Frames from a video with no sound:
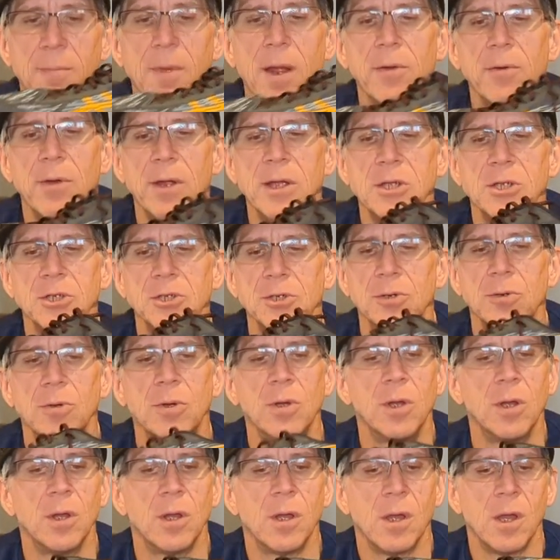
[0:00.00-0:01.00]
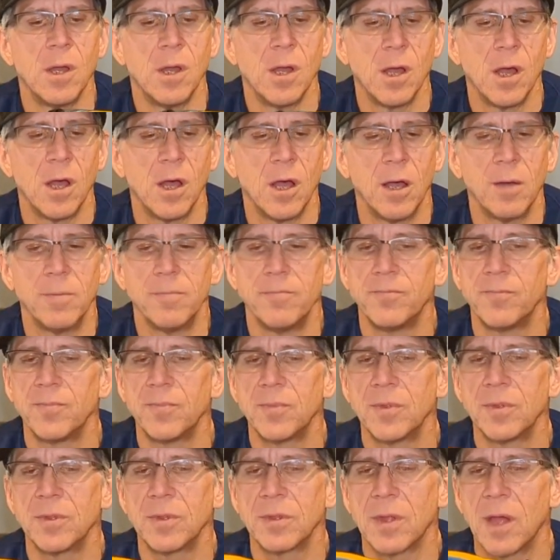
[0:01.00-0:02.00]
my race shoe.
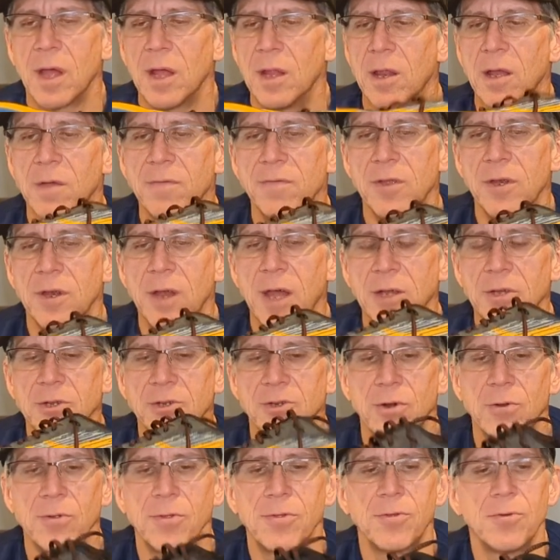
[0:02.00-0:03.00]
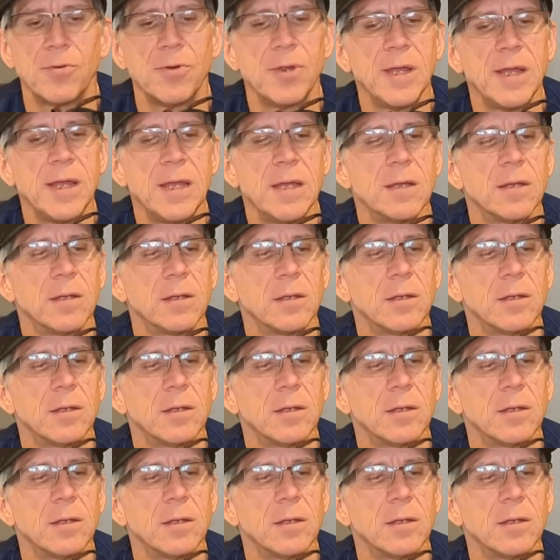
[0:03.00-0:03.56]
I love the Nitro 3,